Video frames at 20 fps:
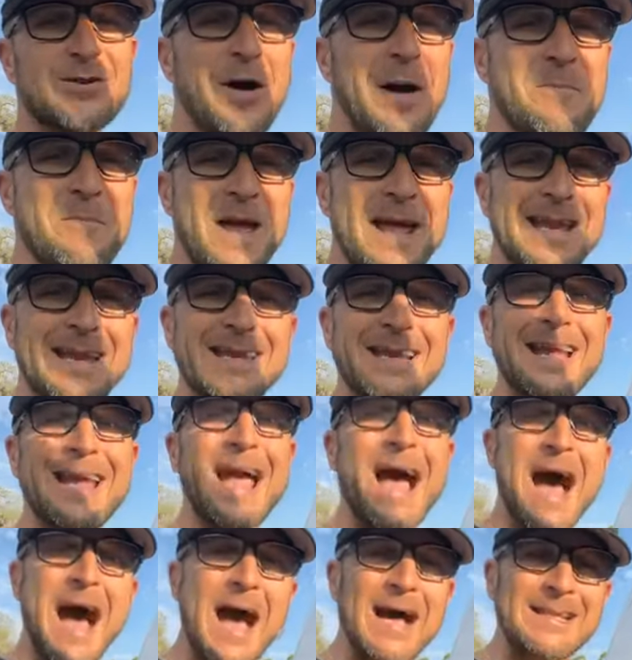So I made it a
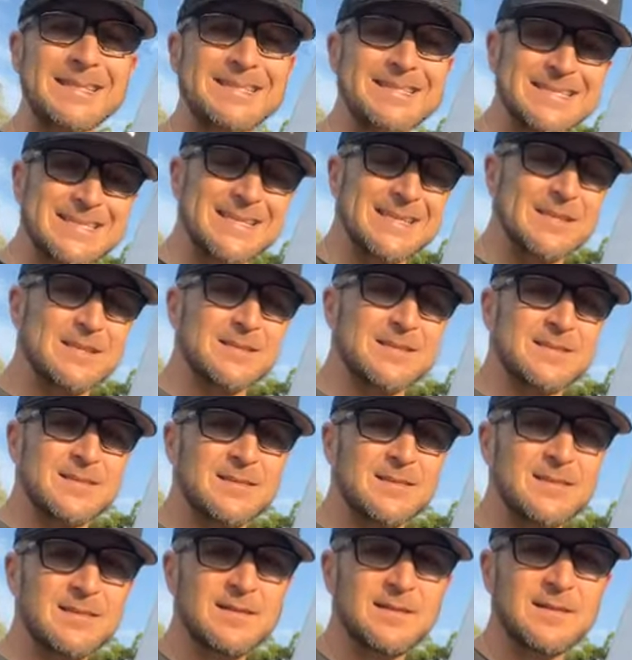
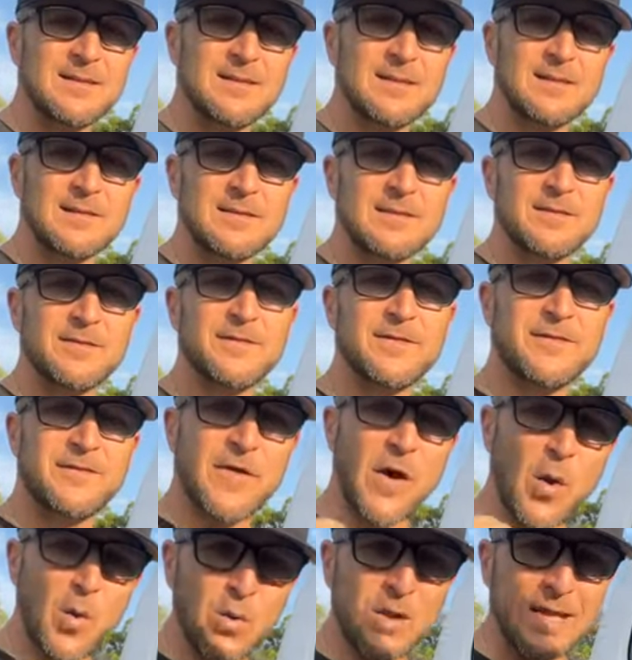constant
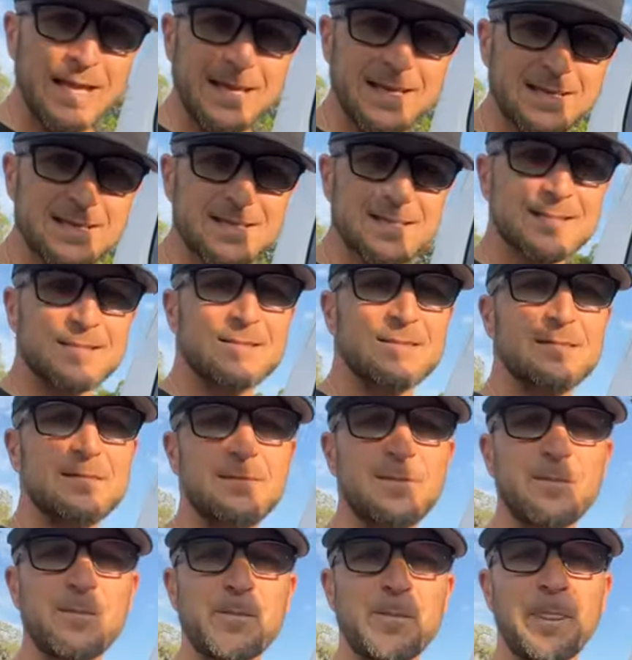focus
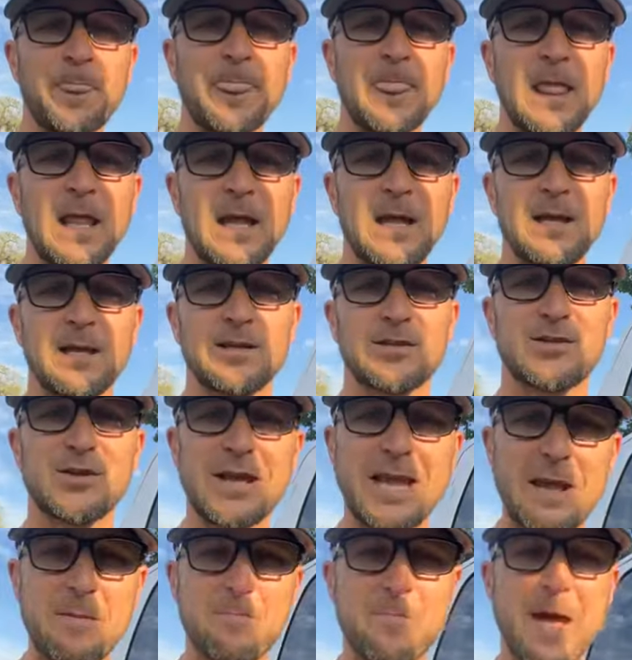
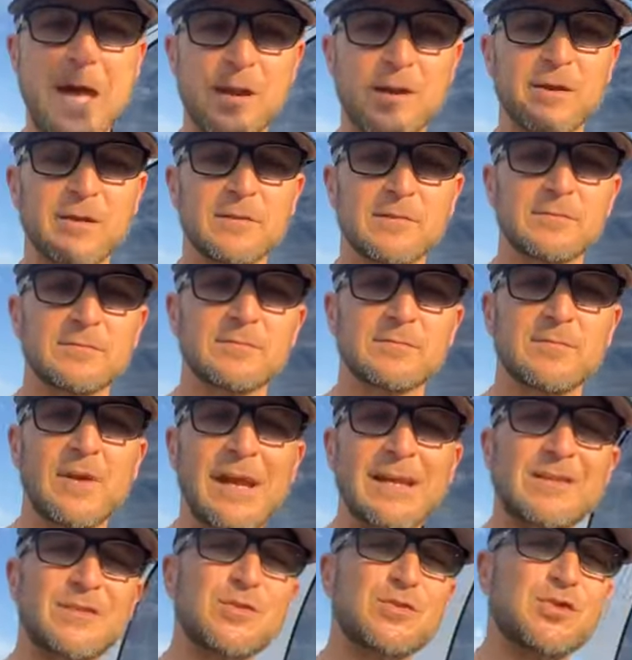to get better,
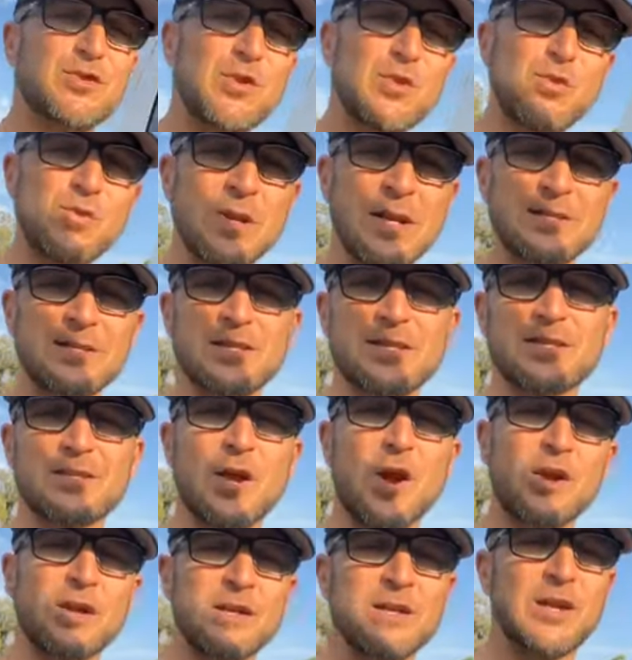right? So June, I just
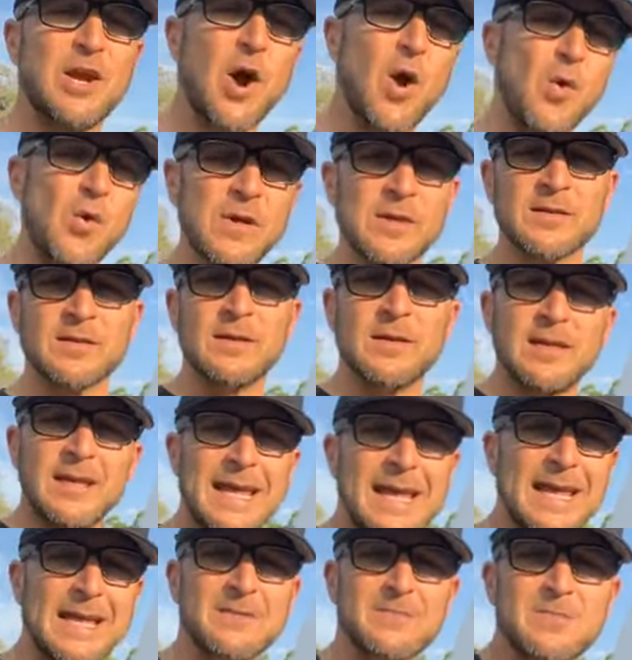started going.
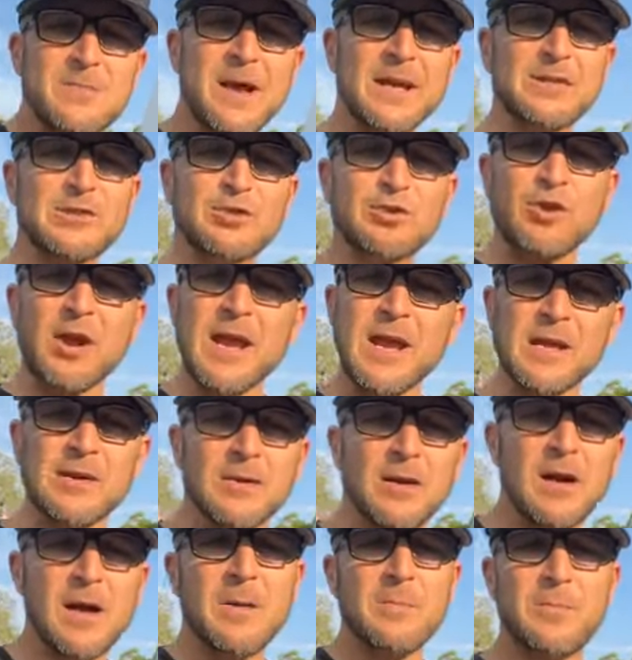Hitting my
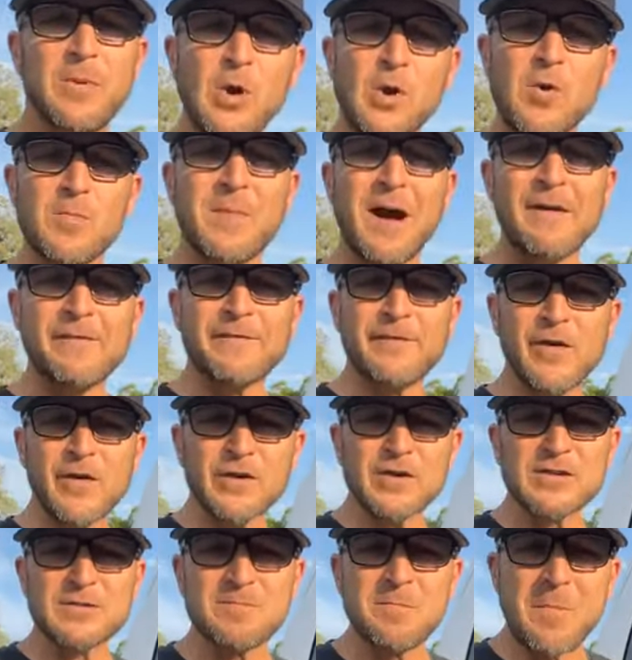trail. Boom, my
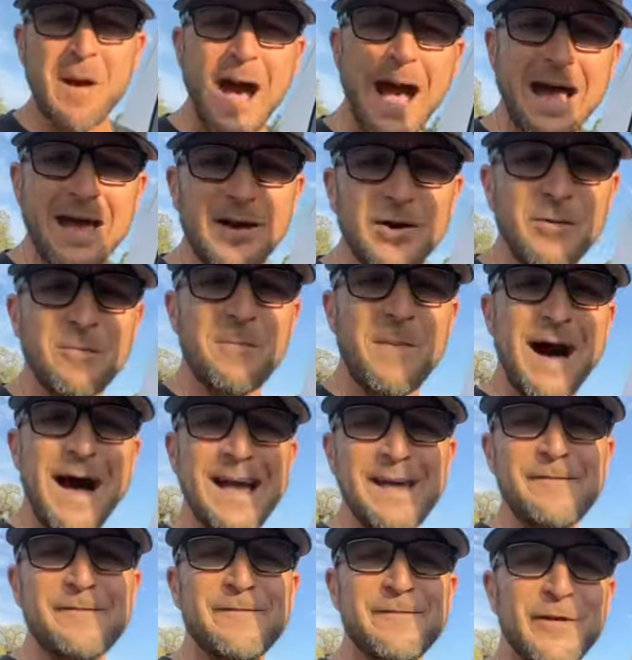first mile,
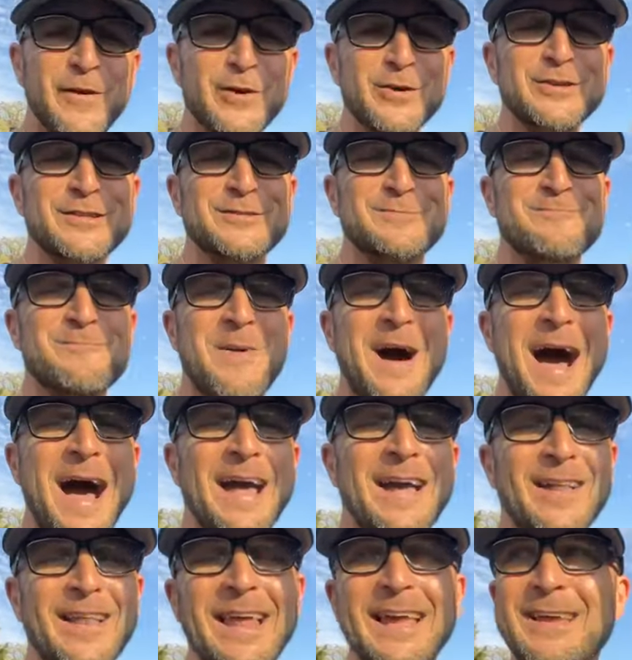I
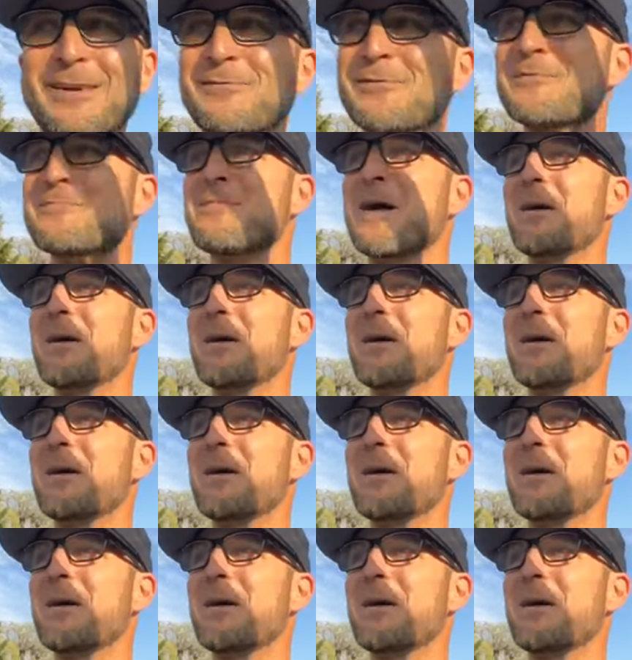can